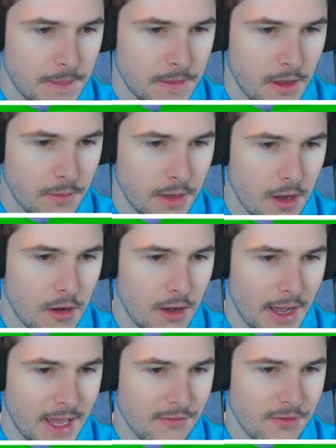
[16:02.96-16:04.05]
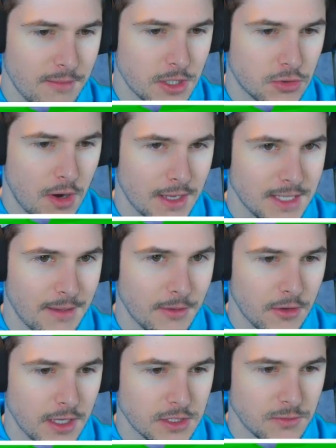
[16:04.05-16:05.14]
There we go. I can't find my drawing tablet.
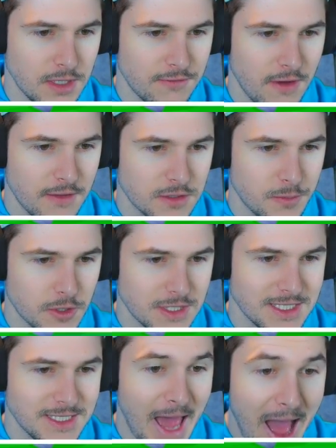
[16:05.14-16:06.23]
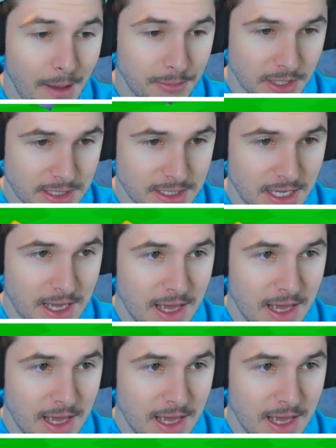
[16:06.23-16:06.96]
Okay, so we need to find this person's tablet.